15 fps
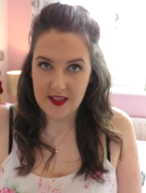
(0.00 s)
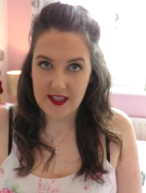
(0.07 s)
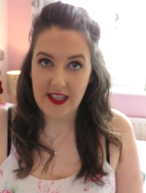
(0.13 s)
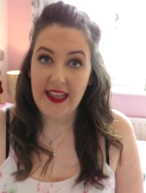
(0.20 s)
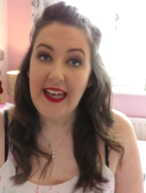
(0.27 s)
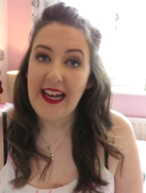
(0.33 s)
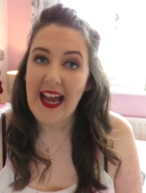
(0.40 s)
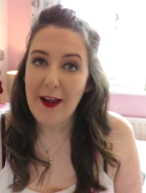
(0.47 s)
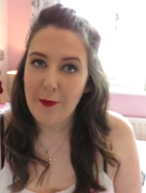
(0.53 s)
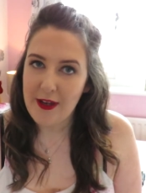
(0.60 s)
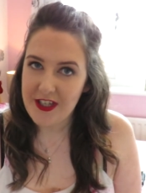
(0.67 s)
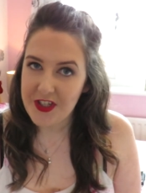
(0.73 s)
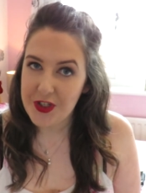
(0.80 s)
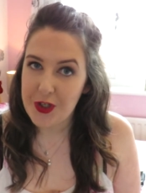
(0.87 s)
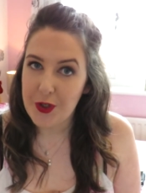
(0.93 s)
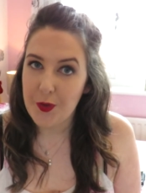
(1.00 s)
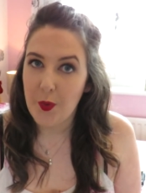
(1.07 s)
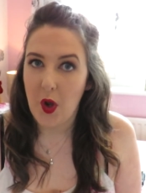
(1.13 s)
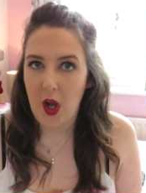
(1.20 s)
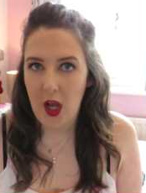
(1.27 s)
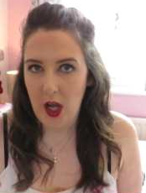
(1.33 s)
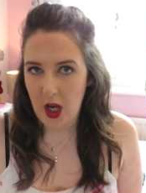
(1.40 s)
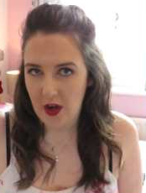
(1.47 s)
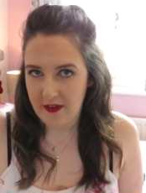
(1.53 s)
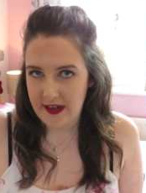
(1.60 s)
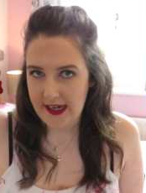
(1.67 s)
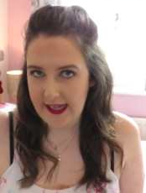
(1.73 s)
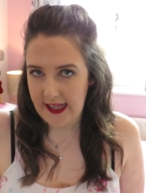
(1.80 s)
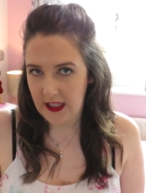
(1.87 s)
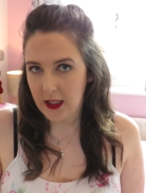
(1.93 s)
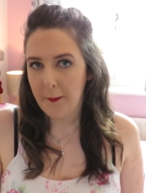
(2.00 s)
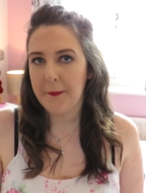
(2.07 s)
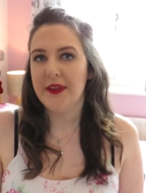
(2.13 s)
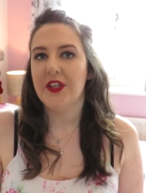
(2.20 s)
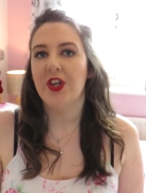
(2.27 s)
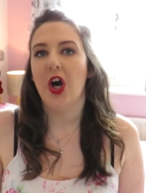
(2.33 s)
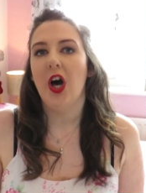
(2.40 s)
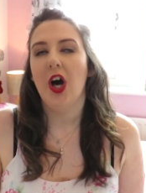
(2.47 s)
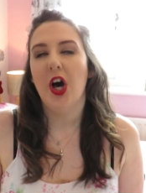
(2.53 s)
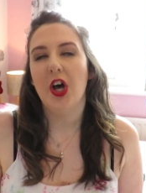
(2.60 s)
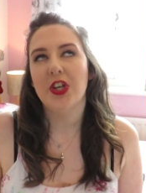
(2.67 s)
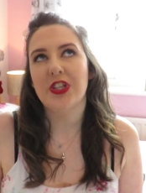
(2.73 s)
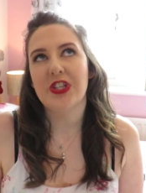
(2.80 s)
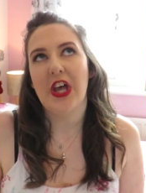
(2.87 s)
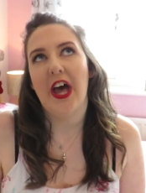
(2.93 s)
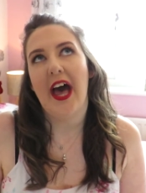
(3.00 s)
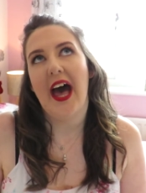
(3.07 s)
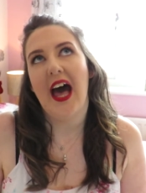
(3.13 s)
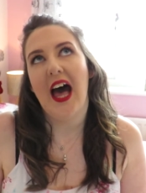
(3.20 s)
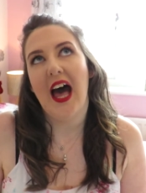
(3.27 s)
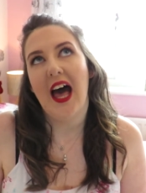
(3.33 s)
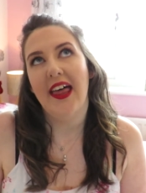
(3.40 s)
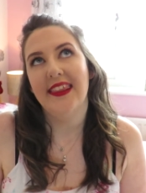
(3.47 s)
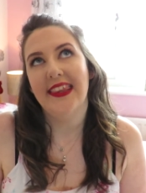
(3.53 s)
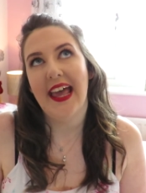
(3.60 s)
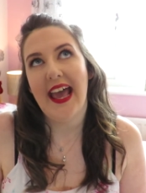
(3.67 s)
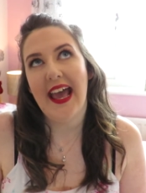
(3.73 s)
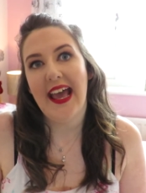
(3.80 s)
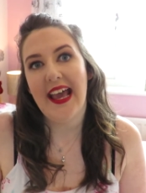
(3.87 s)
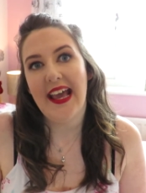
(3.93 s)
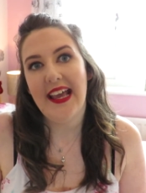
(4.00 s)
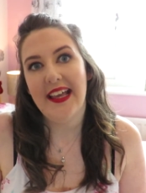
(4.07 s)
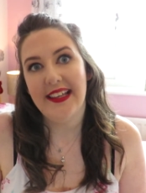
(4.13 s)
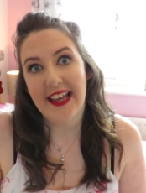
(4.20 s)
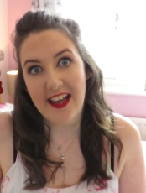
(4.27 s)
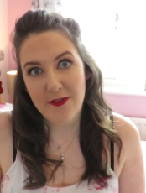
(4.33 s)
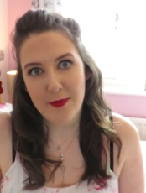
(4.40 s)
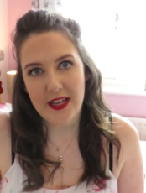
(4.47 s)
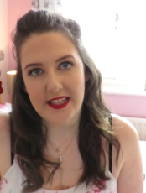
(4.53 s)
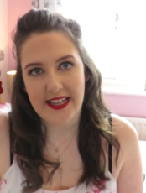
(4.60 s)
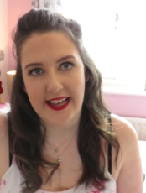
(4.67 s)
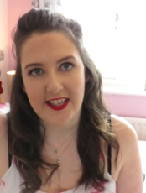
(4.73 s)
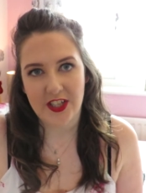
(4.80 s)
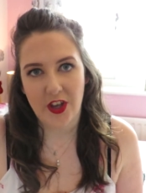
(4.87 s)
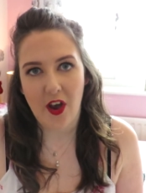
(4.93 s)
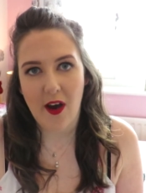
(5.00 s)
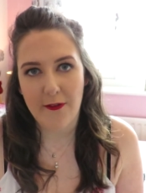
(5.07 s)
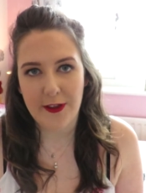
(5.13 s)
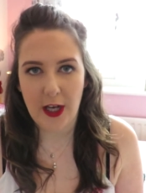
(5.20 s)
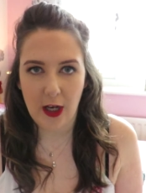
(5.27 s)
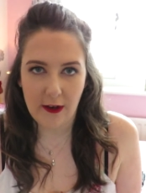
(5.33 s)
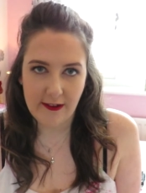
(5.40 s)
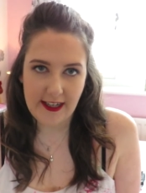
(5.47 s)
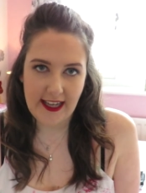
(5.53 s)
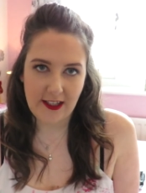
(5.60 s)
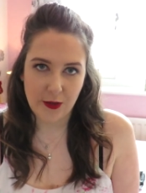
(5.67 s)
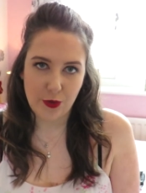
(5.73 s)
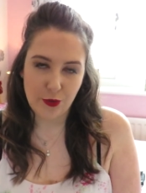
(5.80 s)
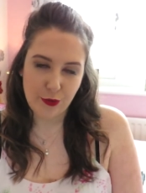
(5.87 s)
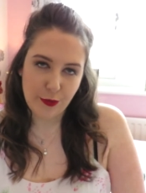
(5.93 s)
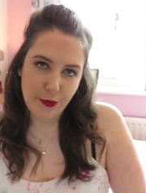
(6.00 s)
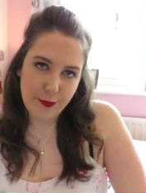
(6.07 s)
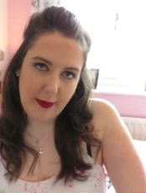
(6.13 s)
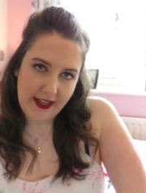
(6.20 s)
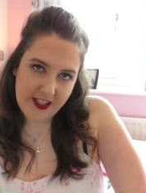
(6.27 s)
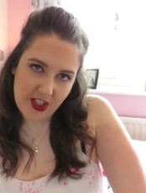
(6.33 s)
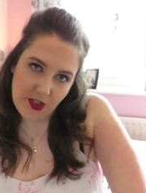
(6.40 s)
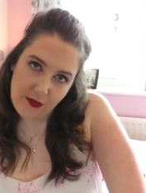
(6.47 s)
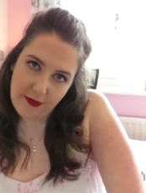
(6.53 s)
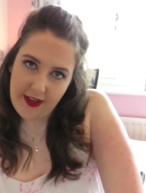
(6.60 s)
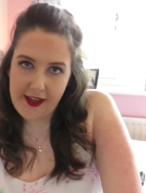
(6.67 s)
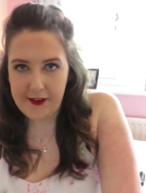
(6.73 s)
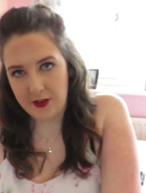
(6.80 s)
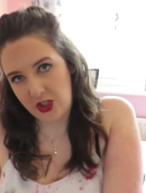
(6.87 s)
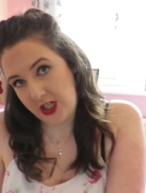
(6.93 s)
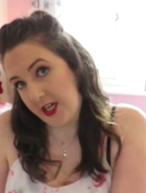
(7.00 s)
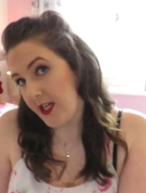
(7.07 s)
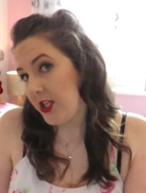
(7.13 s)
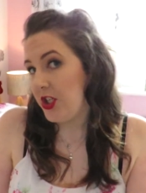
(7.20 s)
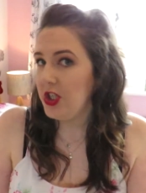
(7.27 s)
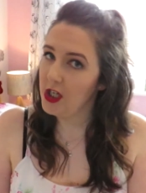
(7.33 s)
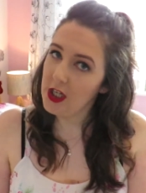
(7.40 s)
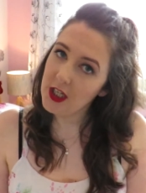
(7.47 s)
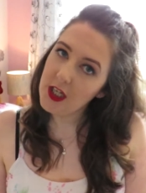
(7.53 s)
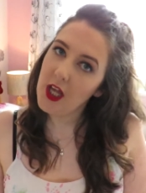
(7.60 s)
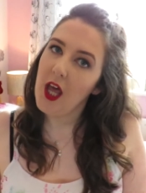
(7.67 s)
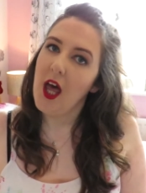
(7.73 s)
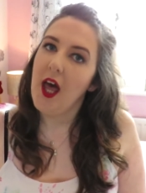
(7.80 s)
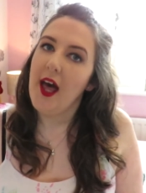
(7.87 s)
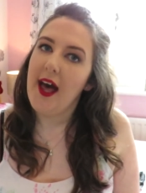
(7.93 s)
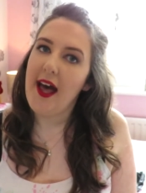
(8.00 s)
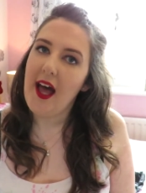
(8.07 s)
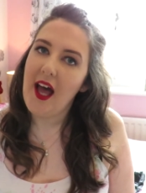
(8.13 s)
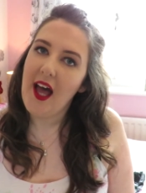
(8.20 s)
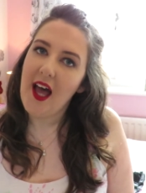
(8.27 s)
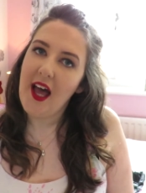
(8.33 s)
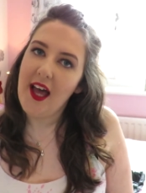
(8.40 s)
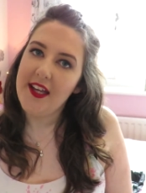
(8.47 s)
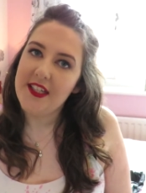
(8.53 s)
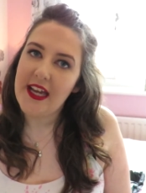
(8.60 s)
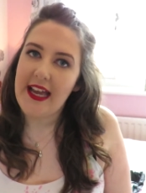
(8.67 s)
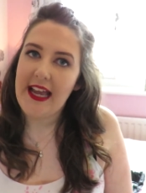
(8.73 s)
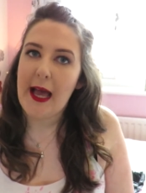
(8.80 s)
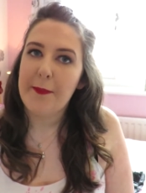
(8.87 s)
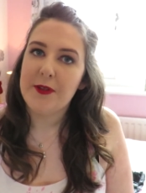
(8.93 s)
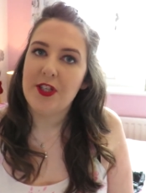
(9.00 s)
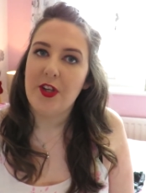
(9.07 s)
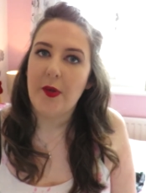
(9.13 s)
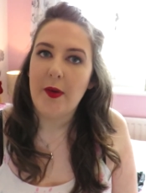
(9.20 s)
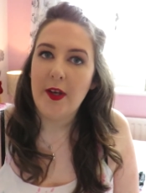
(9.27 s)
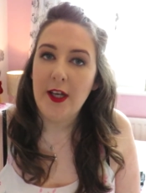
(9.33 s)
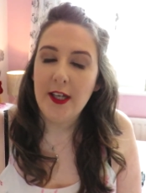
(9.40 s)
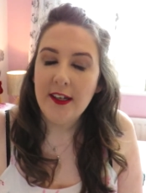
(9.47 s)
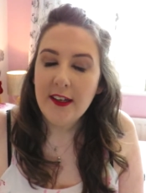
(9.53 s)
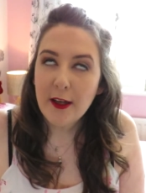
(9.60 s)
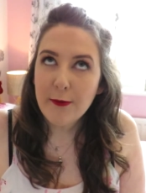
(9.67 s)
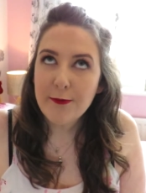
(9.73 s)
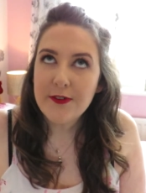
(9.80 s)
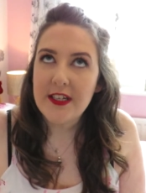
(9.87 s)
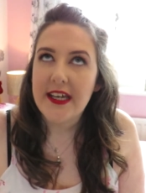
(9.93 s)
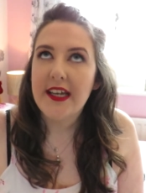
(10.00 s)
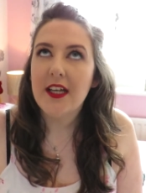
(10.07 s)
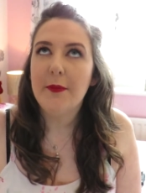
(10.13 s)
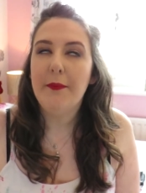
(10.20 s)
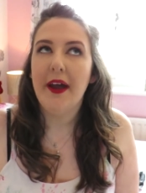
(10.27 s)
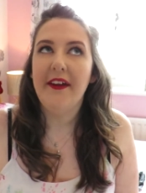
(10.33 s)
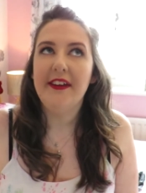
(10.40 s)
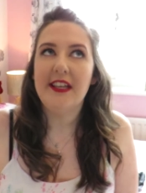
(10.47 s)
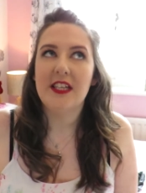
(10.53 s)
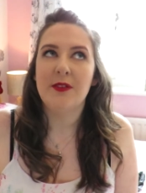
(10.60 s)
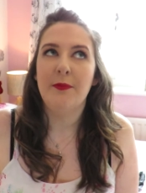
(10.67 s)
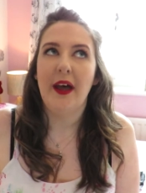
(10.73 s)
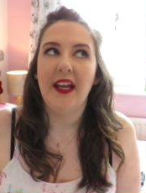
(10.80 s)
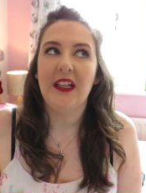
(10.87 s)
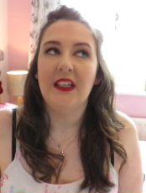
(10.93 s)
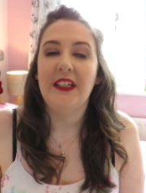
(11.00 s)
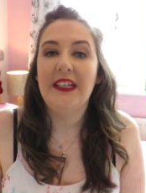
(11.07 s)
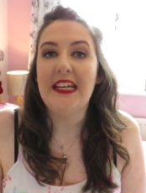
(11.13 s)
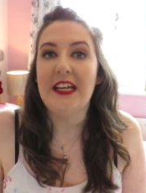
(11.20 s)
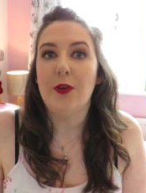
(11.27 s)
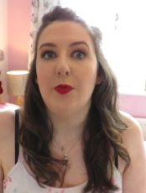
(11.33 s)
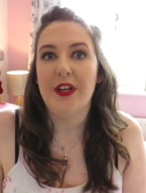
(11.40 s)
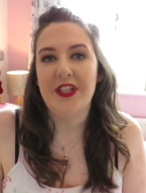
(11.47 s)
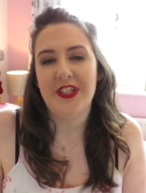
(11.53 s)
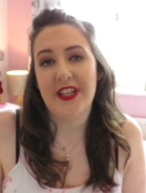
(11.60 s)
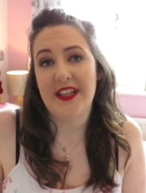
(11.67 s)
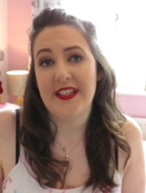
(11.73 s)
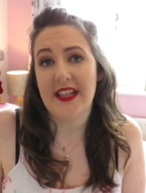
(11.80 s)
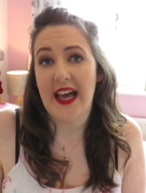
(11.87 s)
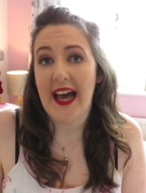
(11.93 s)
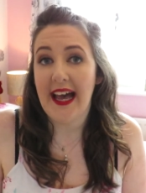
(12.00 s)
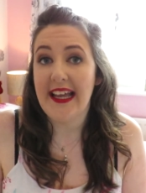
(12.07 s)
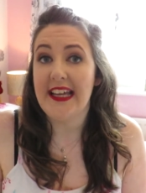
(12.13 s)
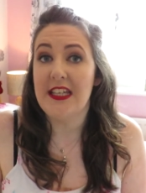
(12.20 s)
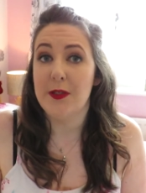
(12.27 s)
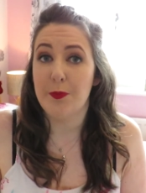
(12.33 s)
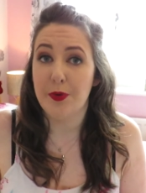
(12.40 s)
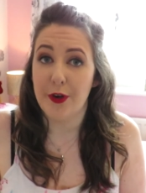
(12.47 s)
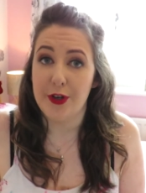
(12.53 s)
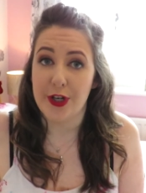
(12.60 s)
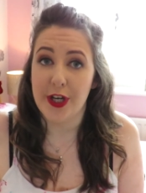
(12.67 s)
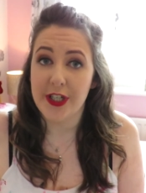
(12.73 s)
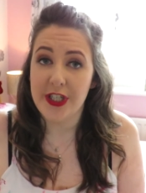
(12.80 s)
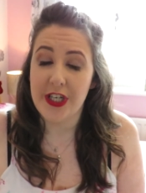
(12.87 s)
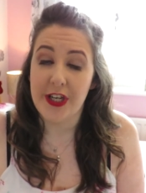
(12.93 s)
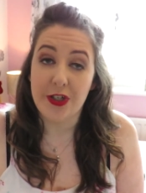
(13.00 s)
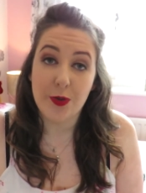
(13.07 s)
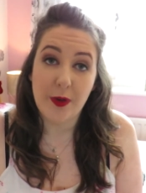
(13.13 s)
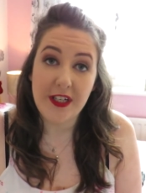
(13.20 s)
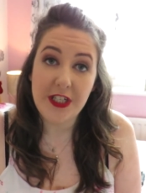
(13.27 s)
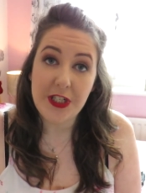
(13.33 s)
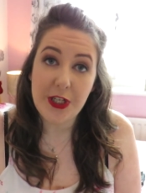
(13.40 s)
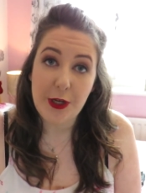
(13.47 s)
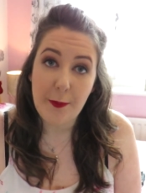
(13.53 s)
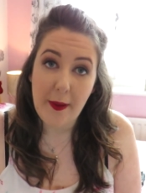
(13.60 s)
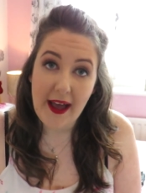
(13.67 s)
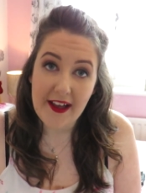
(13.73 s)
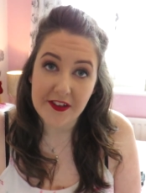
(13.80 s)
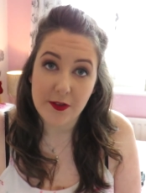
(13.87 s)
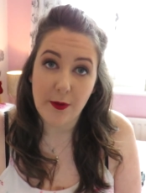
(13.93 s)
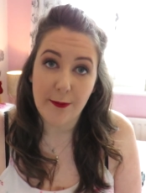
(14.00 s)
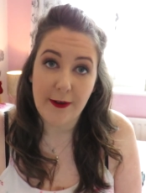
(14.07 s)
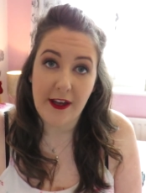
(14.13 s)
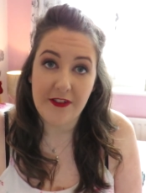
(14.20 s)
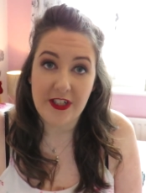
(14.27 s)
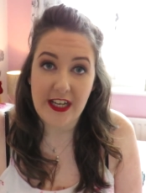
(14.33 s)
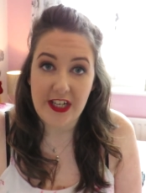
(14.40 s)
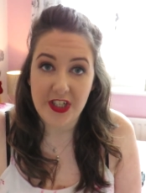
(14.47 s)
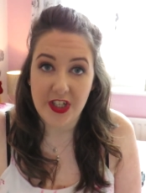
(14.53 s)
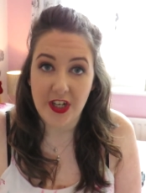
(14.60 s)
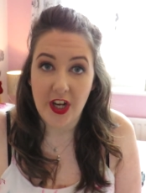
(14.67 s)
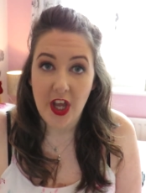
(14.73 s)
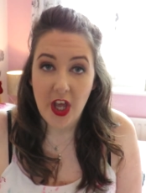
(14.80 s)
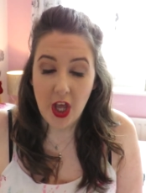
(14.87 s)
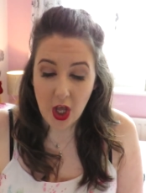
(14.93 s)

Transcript: So then I went to L'Oreal because they gave me a tester of the L'Oreal True Match foundation and I absolutely loved it, comparing it to my Clinique, which is a high-end product, you know, £22 for a foundation,